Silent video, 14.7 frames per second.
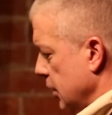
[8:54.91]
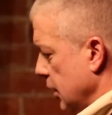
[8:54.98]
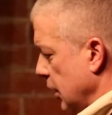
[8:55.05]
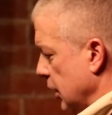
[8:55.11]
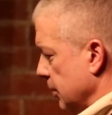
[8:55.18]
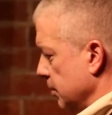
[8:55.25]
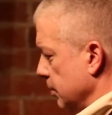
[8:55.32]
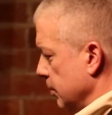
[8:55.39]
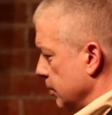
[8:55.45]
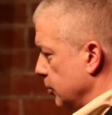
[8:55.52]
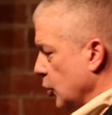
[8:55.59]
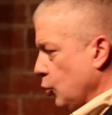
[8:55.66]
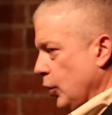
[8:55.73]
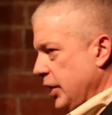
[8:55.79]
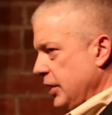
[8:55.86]

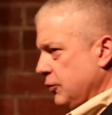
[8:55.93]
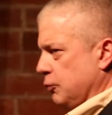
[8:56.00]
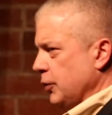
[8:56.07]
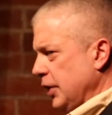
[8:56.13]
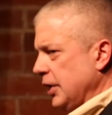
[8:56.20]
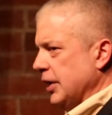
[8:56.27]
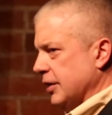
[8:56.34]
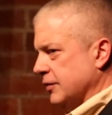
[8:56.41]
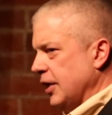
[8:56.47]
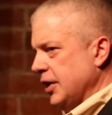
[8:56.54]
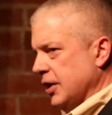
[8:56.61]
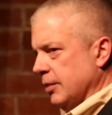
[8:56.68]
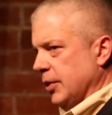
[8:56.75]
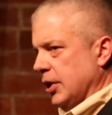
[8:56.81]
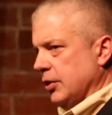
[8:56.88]
But what he's really
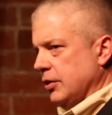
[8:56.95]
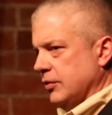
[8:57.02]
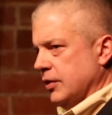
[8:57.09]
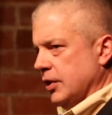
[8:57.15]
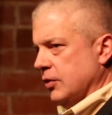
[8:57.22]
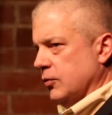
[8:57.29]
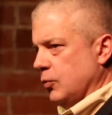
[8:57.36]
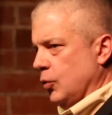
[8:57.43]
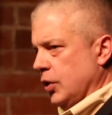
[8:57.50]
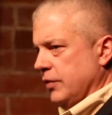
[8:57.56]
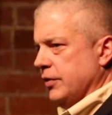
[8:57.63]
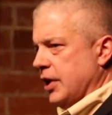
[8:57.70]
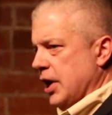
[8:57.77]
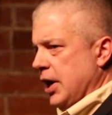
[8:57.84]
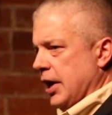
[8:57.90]
excited about is that it's one of
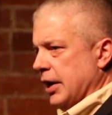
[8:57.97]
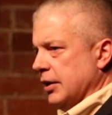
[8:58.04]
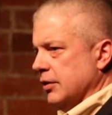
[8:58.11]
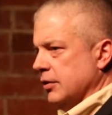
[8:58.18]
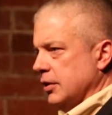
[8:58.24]
a kind.